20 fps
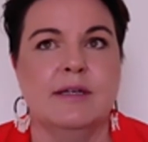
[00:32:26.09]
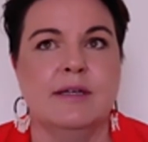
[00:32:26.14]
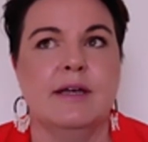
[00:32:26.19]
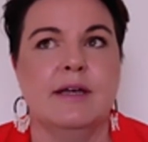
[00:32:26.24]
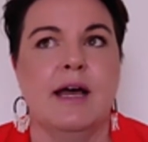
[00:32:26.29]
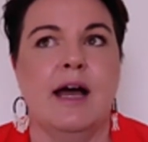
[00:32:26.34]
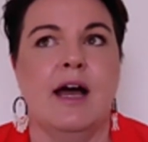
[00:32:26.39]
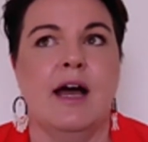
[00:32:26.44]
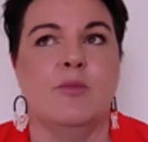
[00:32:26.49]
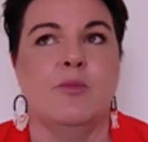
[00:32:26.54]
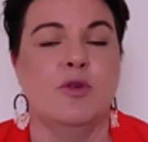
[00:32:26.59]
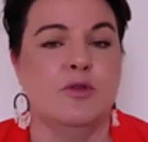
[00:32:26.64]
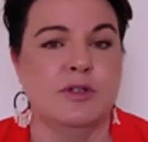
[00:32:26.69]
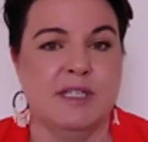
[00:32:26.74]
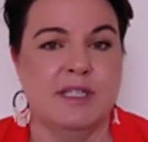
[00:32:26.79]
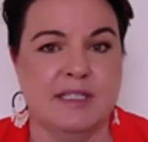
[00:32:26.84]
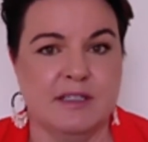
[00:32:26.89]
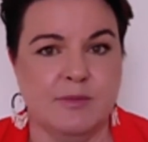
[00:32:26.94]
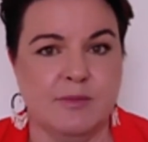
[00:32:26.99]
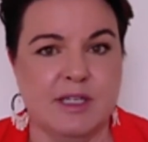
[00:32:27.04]

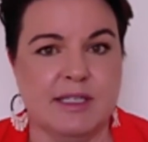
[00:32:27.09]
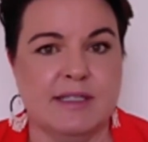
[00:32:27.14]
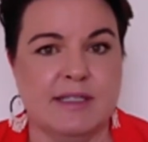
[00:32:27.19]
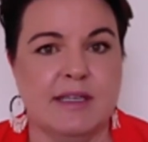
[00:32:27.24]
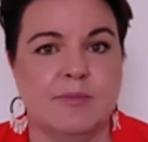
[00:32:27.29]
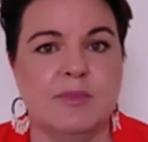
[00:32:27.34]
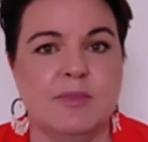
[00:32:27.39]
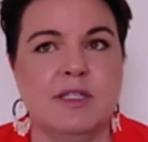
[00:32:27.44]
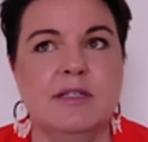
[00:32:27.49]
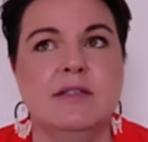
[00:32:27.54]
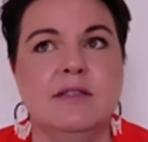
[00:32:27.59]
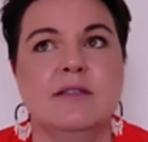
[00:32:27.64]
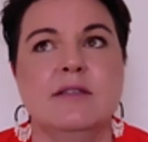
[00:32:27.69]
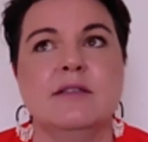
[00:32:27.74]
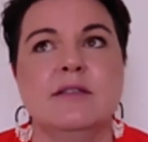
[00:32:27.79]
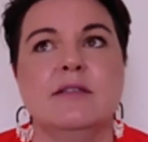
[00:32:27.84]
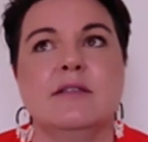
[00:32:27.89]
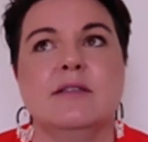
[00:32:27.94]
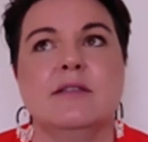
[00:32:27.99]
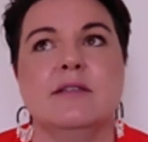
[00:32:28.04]
autism
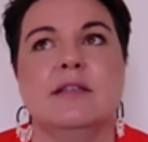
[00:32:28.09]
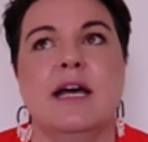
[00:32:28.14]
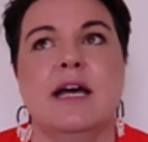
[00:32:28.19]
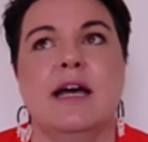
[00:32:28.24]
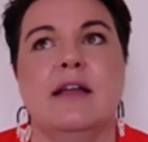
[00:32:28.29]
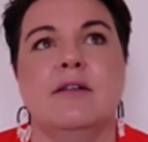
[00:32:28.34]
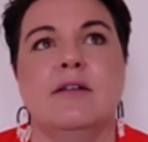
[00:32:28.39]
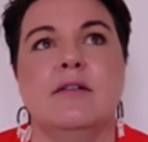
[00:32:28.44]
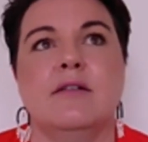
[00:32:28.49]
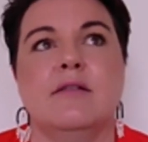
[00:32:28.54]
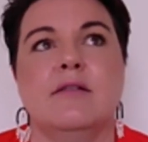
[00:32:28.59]
acceptance, that